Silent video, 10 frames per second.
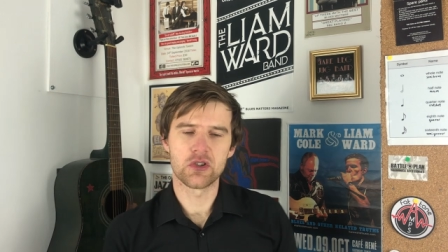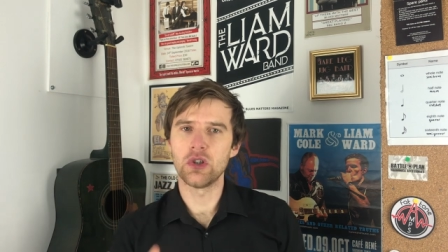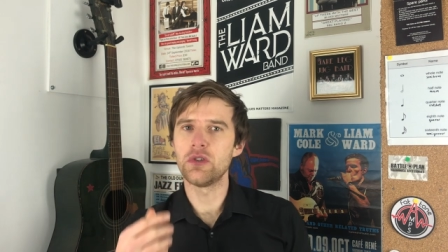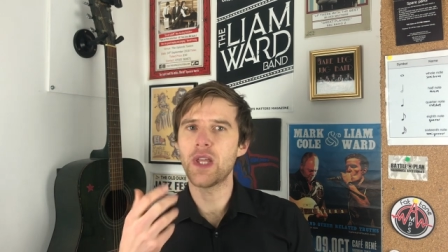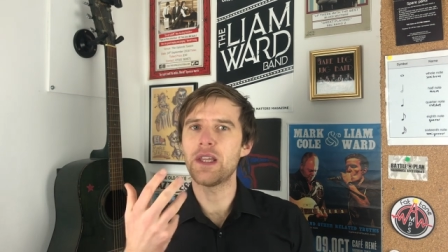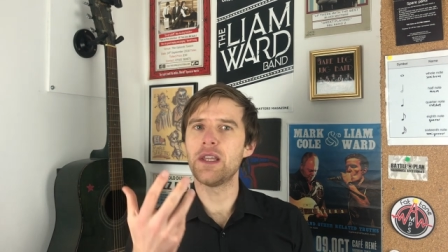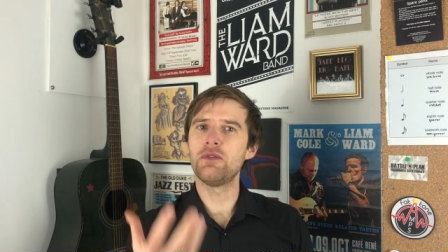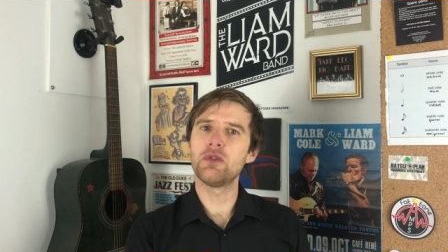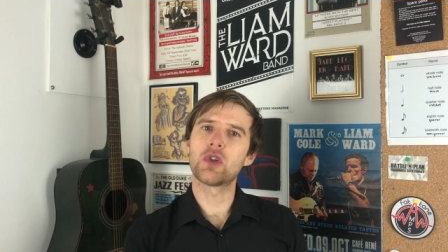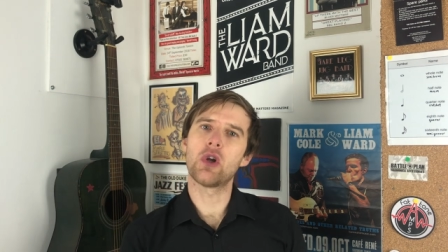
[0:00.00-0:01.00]
so you get,
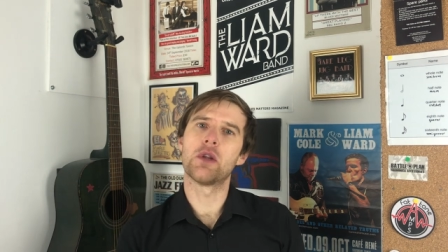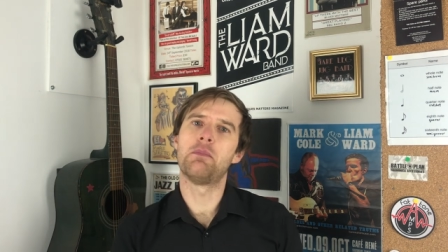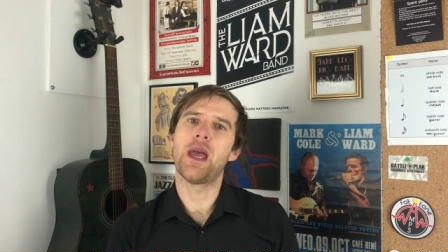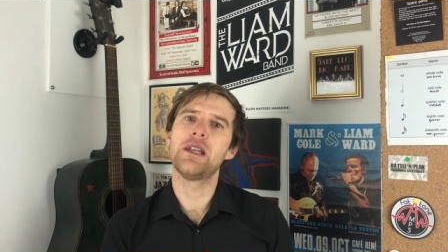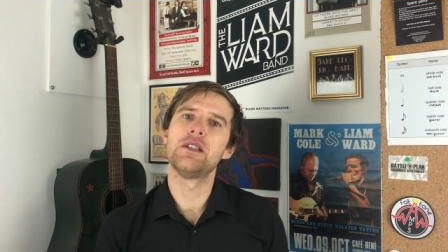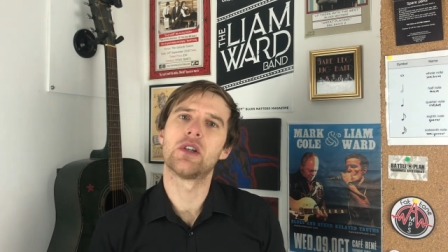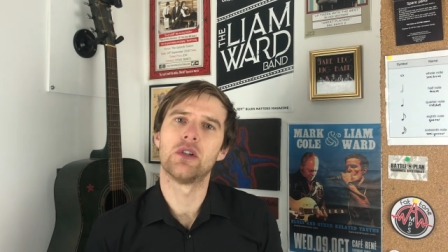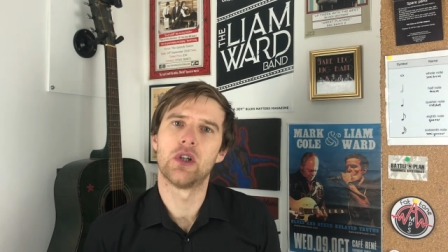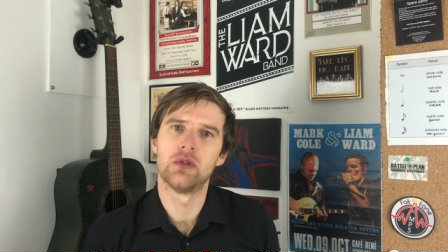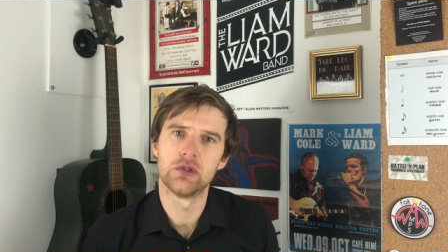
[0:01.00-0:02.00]
if you've got the bend
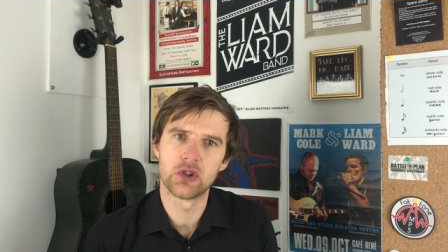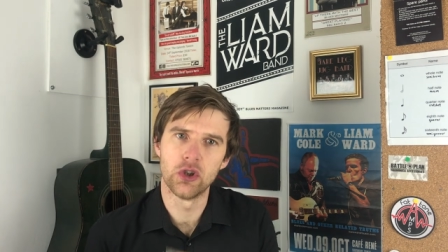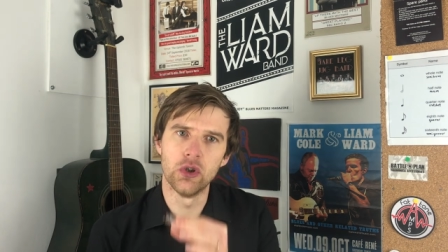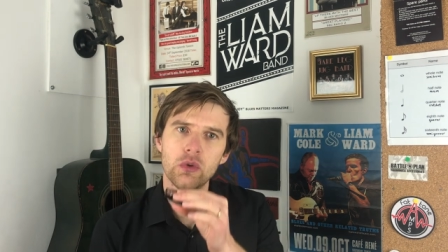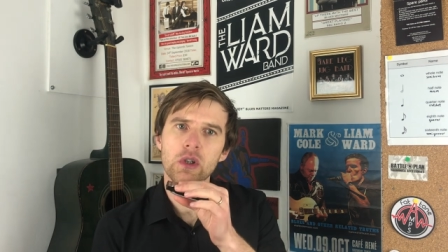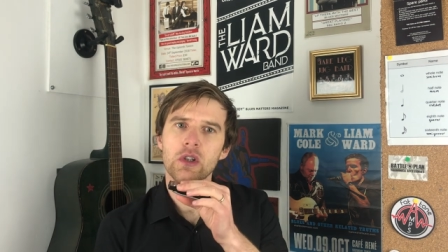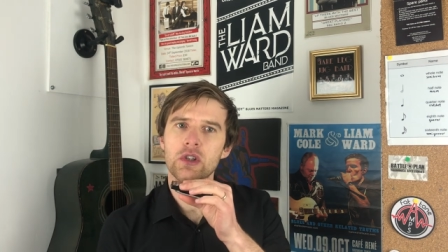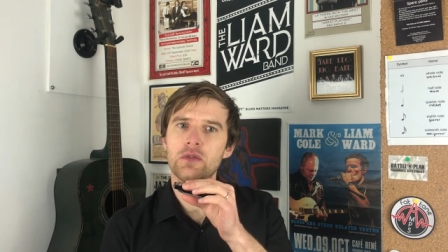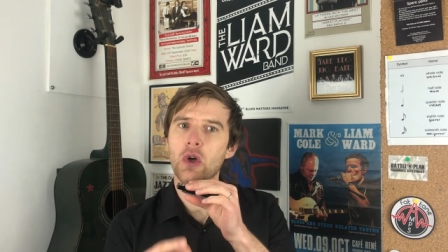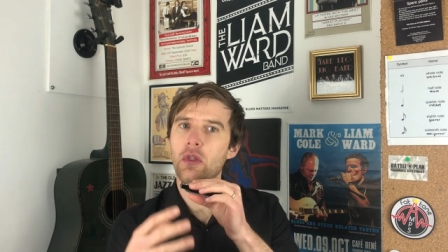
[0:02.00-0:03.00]
on hole 2,
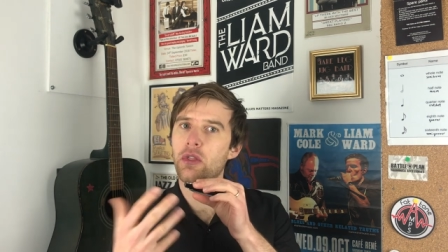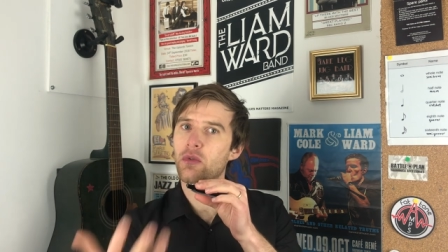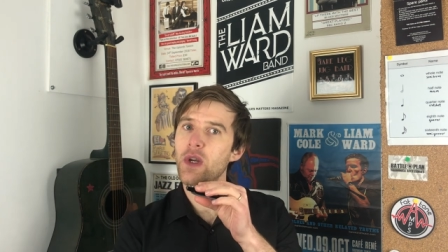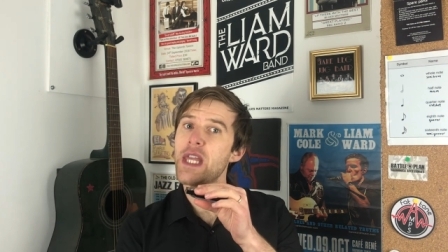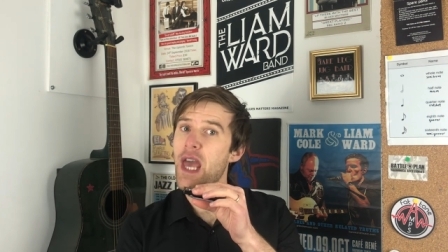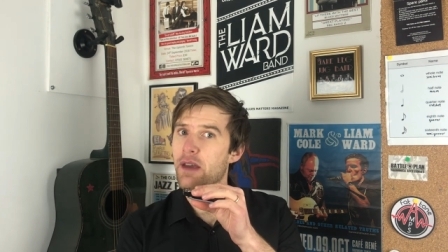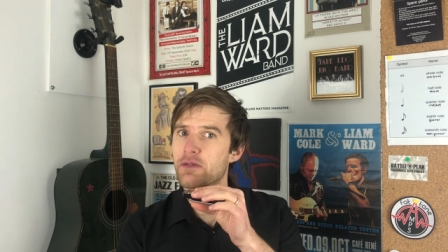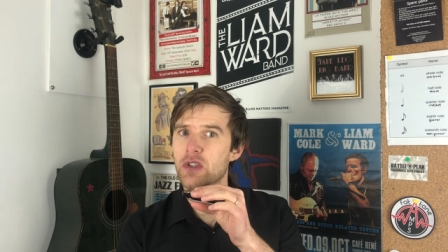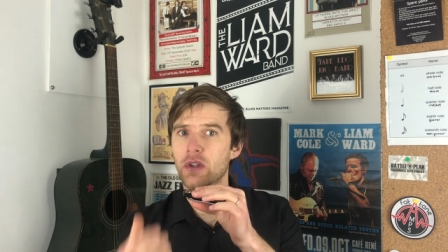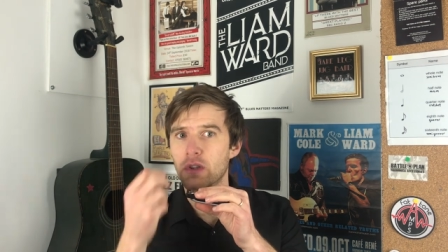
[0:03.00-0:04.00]
you've got three
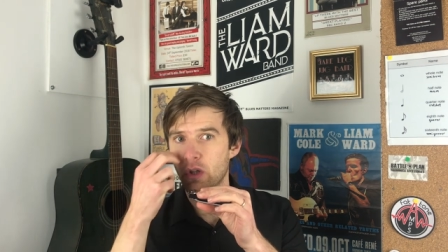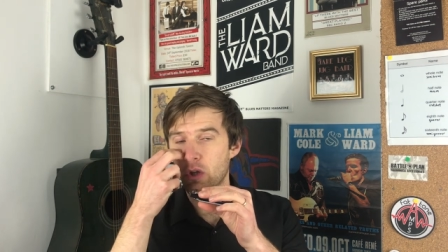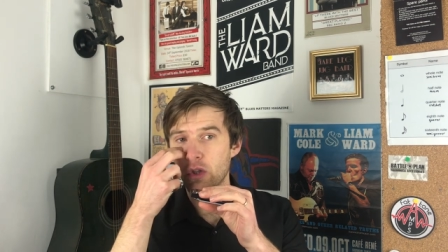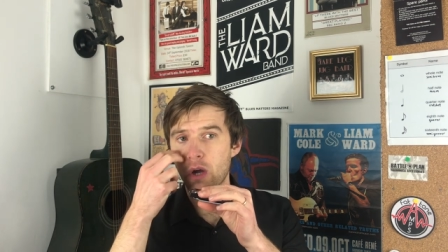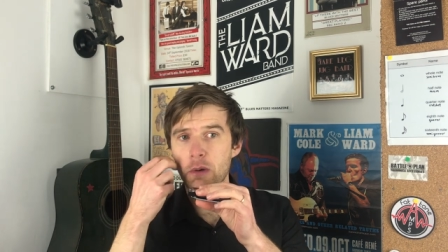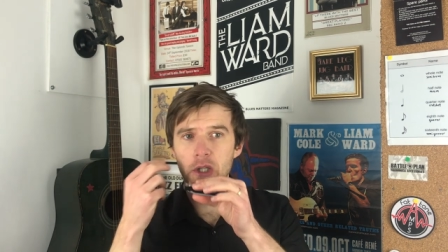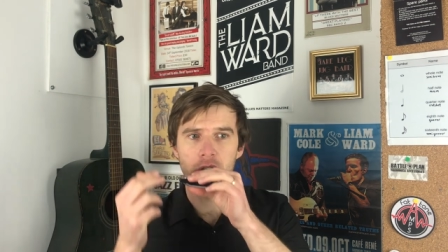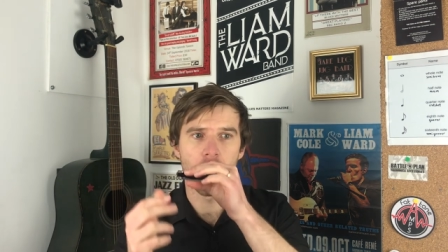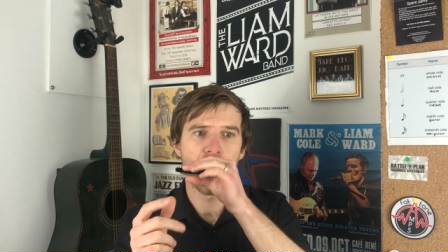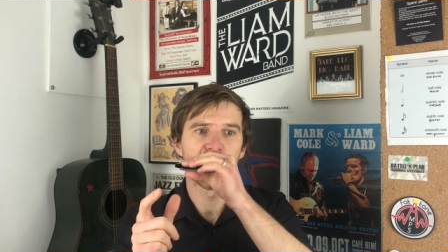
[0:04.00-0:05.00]
Fs on, on the
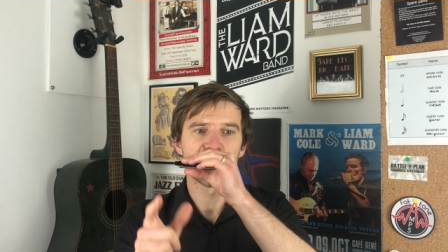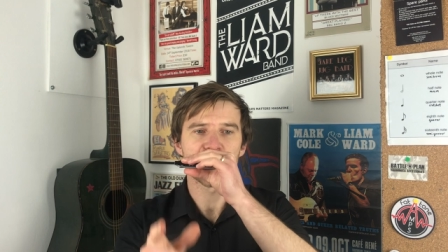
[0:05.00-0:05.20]
harmonica.